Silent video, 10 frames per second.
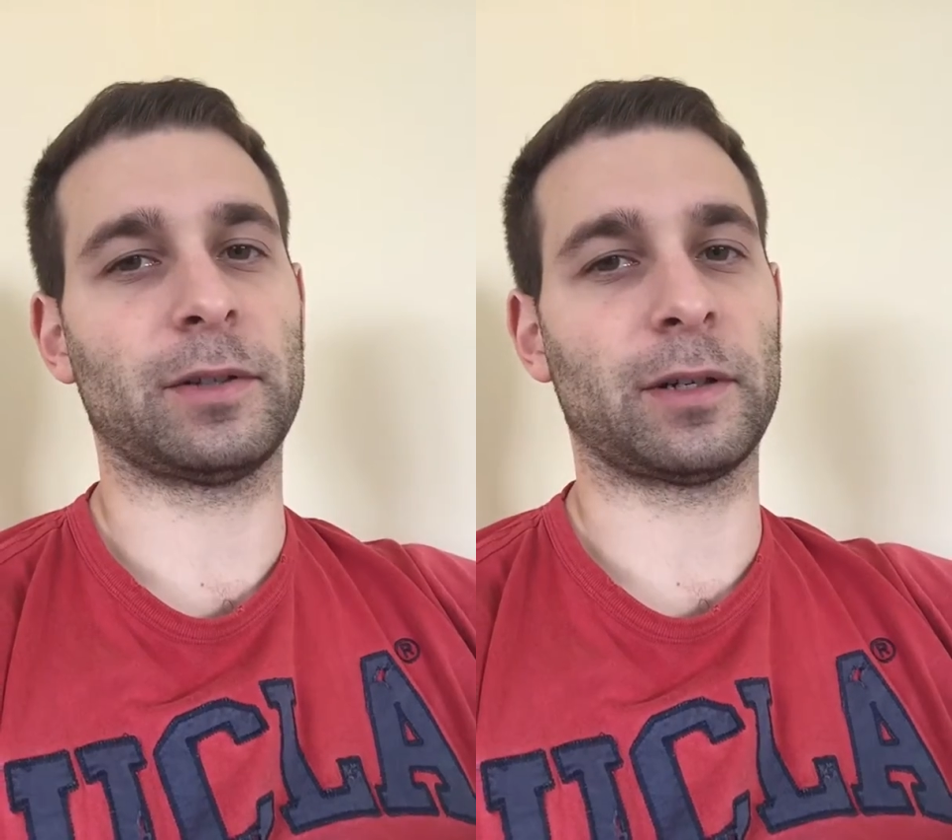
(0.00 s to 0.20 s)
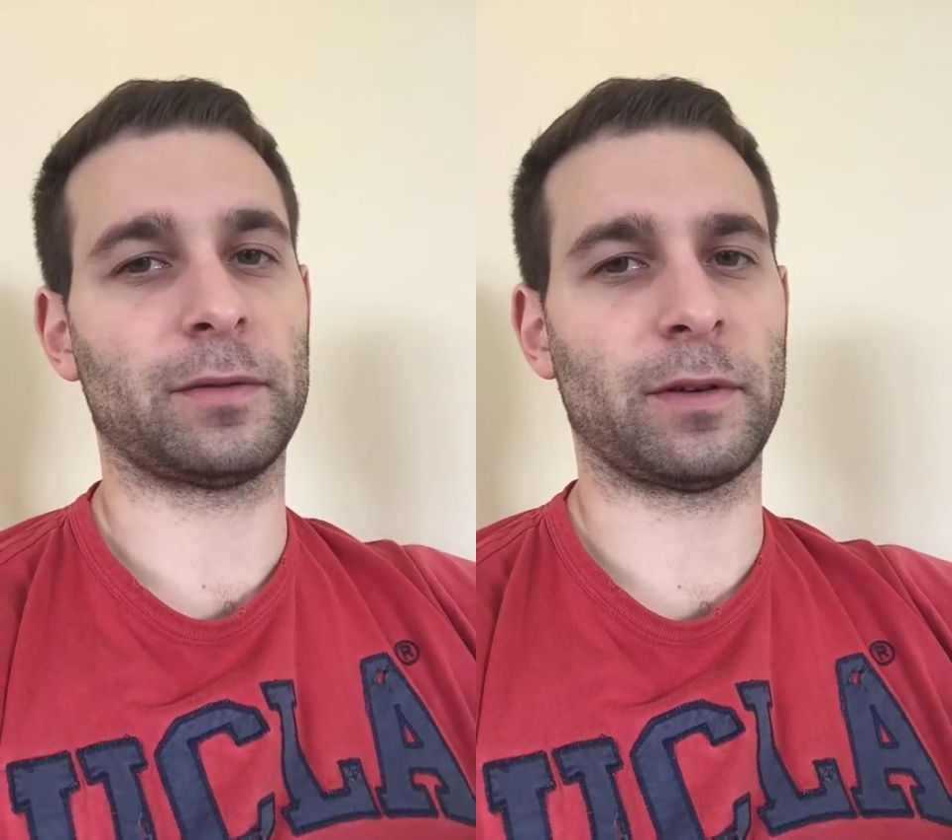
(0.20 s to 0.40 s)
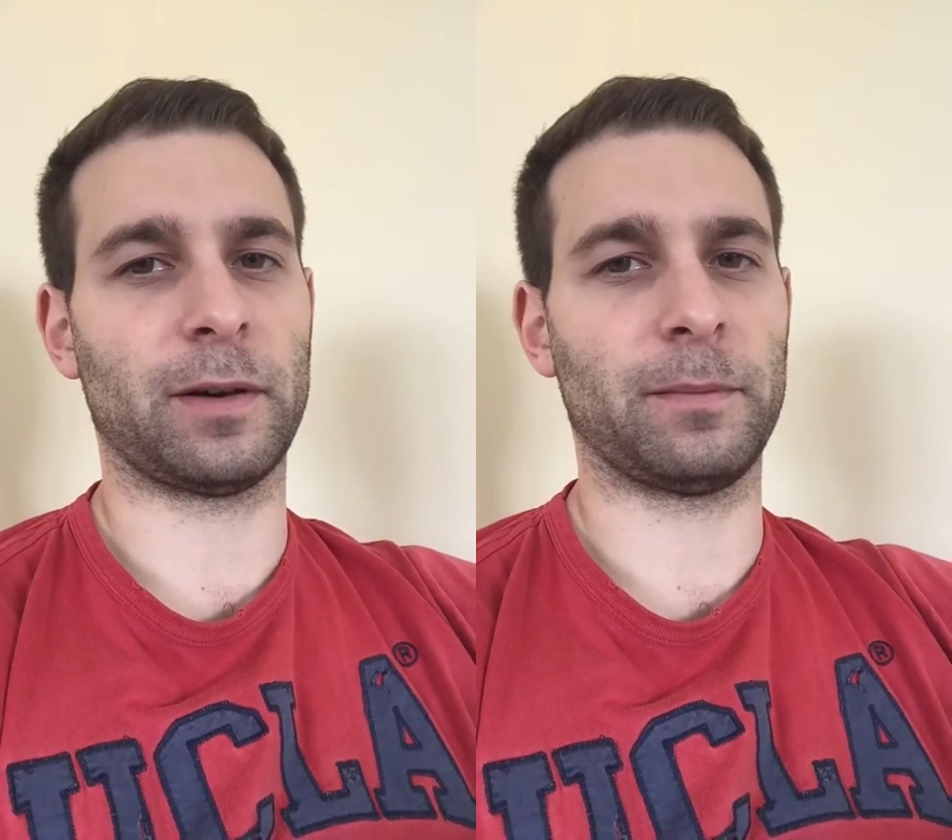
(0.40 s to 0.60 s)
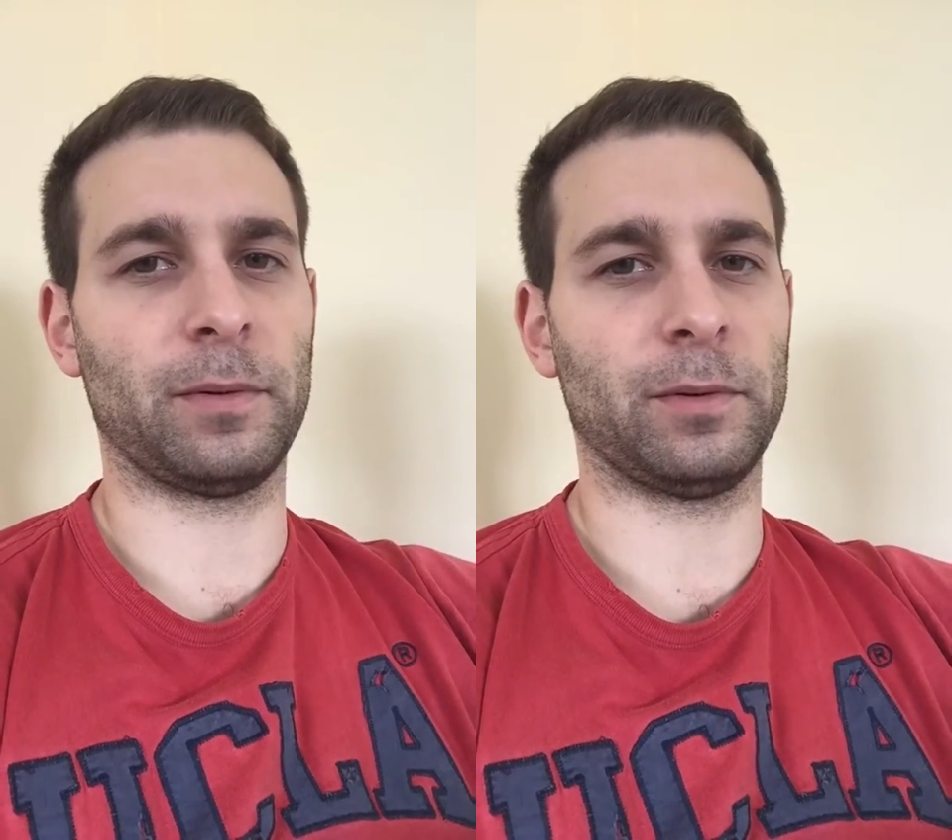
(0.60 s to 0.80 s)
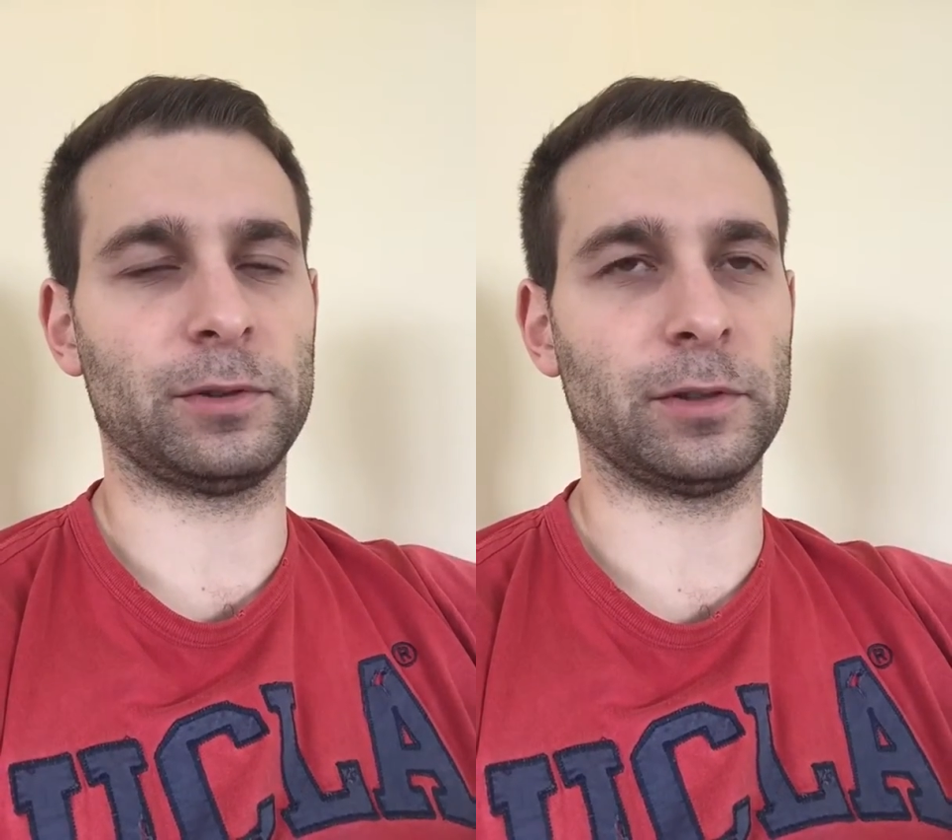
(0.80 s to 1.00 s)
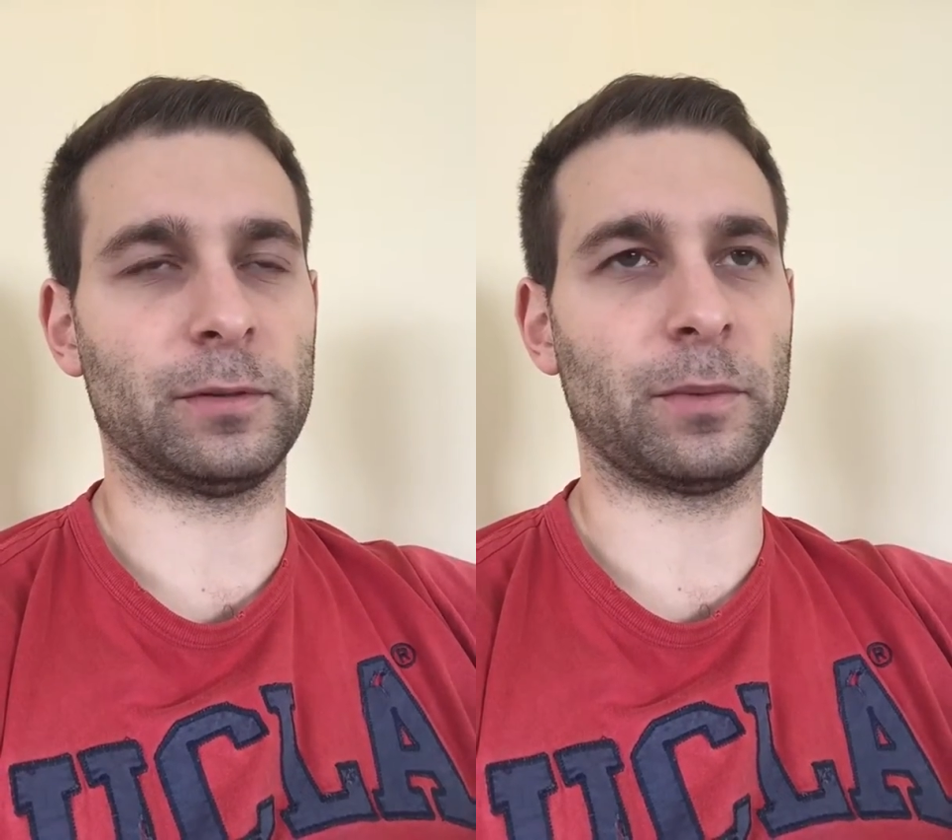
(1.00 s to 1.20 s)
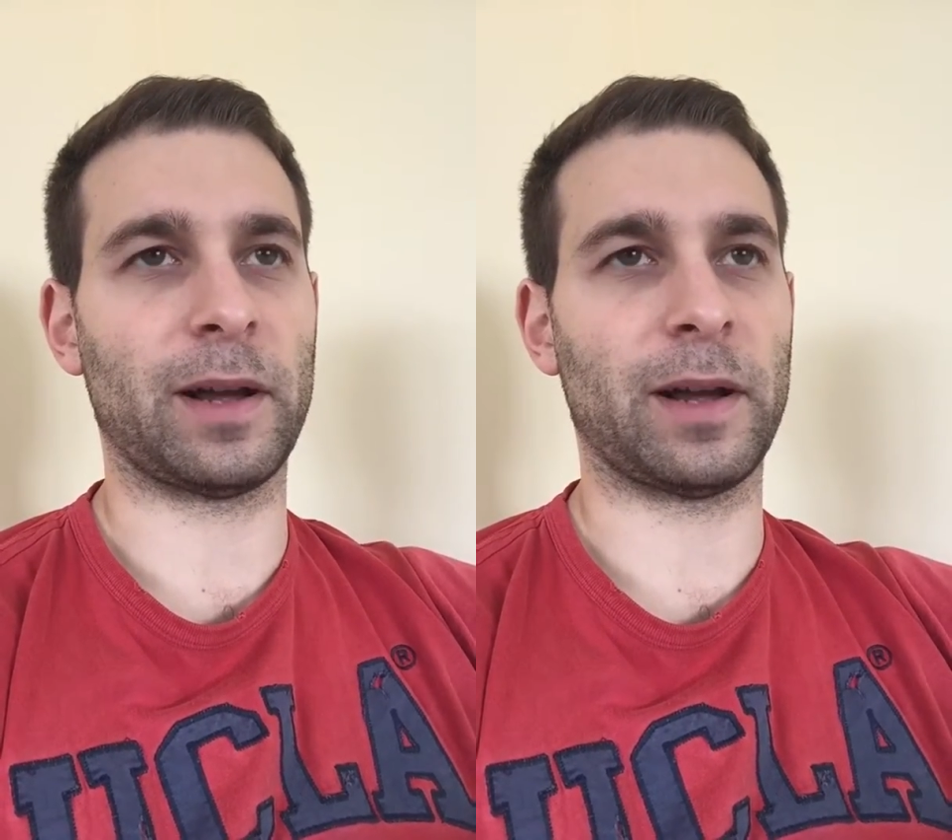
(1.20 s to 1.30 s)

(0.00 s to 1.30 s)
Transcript: That's very important,